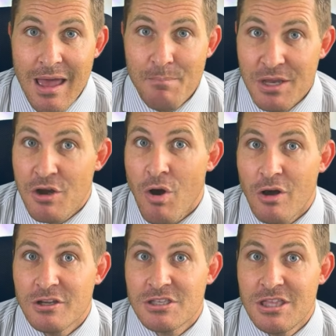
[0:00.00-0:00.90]

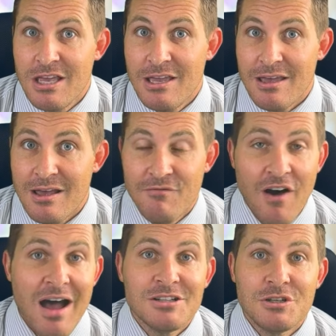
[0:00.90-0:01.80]
because the
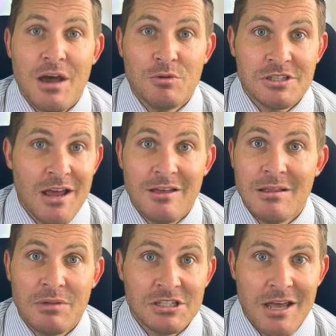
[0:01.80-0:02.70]
advisor that was telling
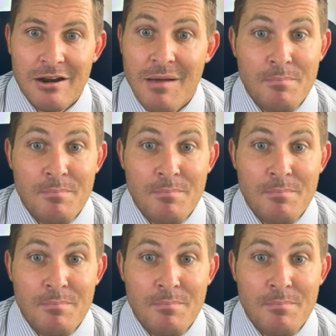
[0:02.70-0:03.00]
them to set it up,